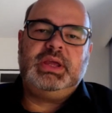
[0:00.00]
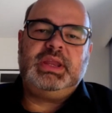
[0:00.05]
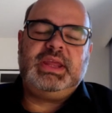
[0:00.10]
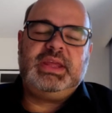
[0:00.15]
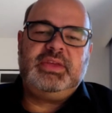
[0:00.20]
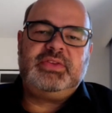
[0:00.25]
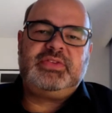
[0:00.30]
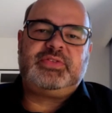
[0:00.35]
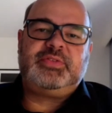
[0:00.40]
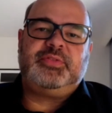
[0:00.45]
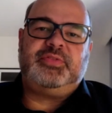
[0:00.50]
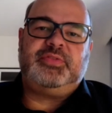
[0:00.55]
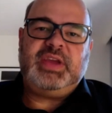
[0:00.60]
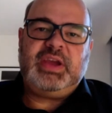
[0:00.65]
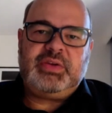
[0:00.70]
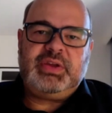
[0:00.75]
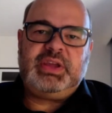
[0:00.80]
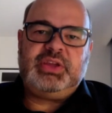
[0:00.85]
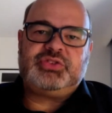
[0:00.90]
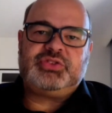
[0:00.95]
It is
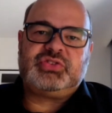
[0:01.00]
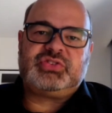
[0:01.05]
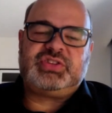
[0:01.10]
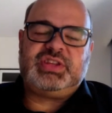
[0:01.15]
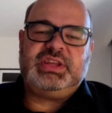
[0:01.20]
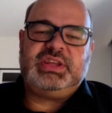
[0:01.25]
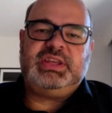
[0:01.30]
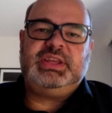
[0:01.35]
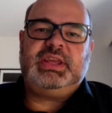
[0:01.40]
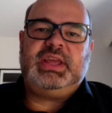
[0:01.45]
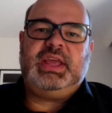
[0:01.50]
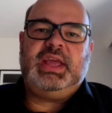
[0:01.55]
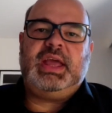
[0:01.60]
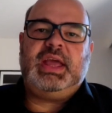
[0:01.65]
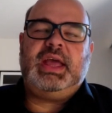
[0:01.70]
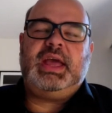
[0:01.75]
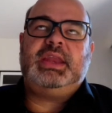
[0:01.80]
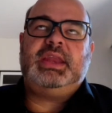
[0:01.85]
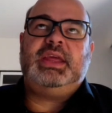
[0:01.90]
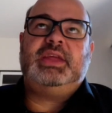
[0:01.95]
very interesting
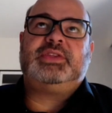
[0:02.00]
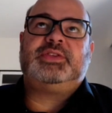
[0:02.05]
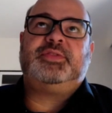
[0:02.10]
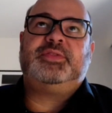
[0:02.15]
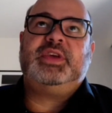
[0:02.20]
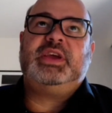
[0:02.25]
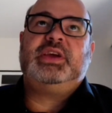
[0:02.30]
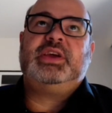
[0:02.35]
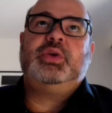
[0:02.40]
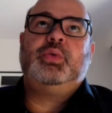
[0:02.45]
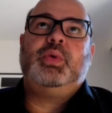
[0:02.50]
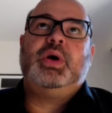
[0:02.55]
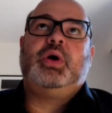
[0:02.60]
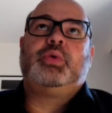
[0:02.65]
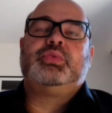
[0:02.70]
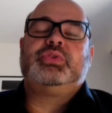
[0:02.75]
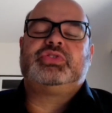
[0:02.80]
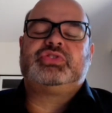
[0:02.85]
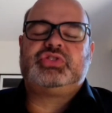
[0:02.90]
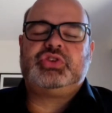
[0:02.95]
and it's very
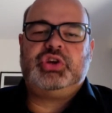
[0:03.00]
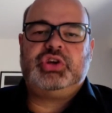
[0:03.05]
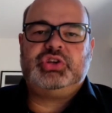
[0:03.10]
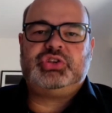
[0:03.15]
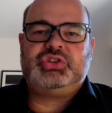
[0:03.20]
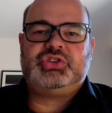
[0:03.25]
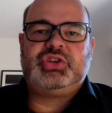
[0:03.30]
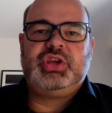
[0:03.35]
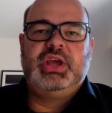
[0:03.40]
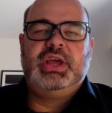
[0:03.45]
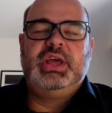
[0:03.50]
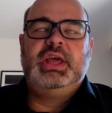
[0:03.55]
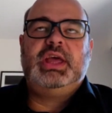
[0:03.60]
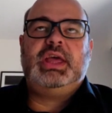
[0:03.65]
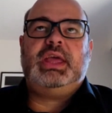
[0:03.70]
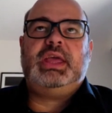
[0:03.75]
well researched.